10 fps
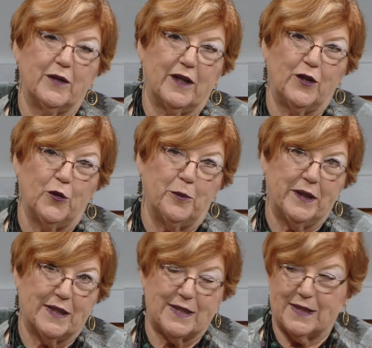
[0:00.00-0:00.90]
that your
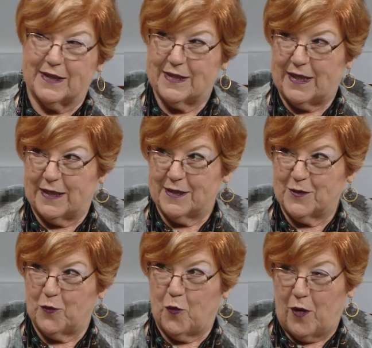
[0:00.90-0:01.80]
biggest
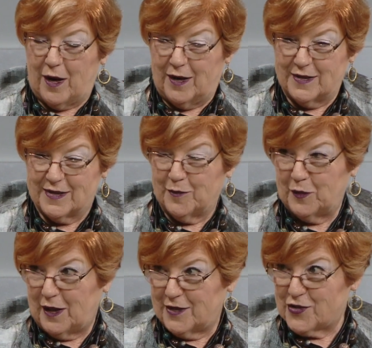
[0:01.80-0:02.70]
success was the
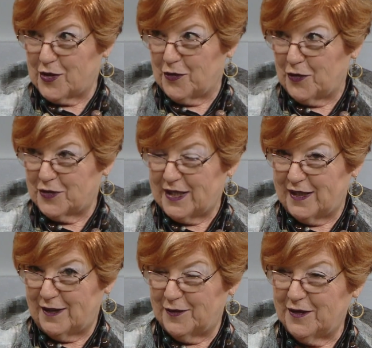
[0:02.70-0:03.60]
Bellagio
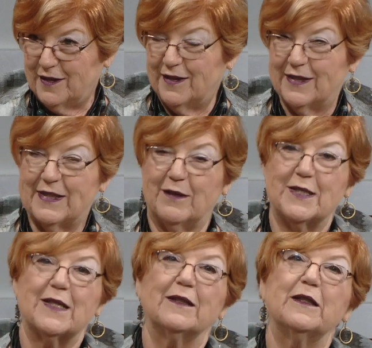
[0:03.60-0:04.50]
Hotel. Tell
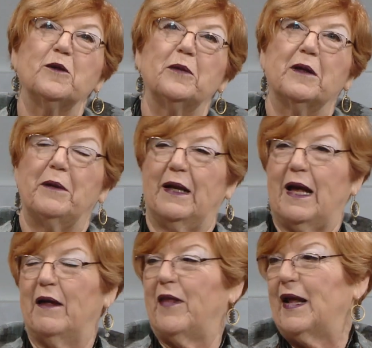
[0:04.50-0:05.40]
us a little bit about
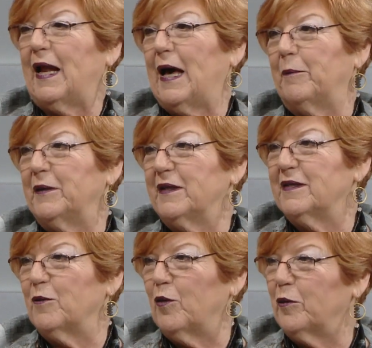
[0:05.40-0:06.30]
how that happened
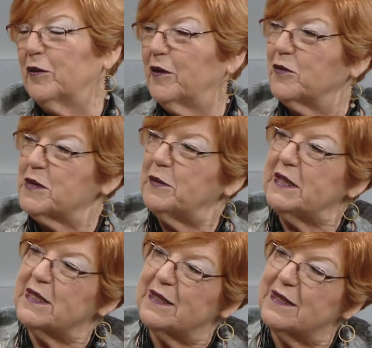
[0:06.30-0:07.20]
and what were those
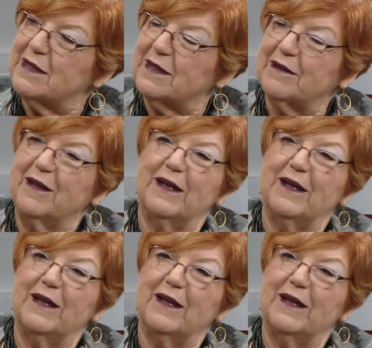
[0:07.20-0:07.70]
pieces.